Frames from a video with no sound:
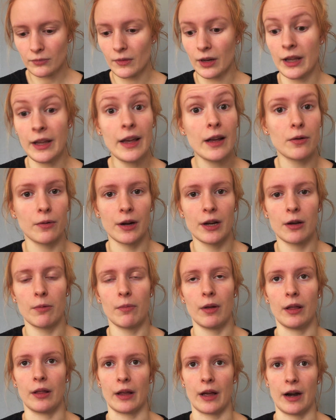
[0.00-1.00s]
he had written
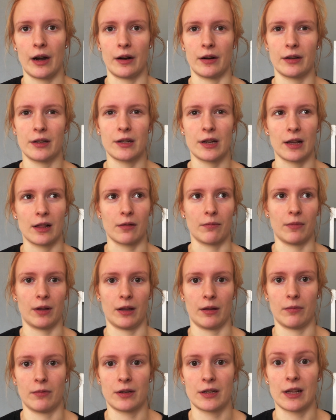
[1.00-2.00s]
me there
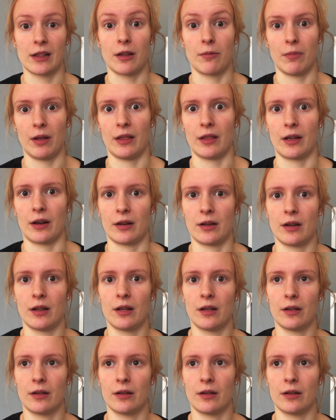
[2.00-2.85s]
telling me that,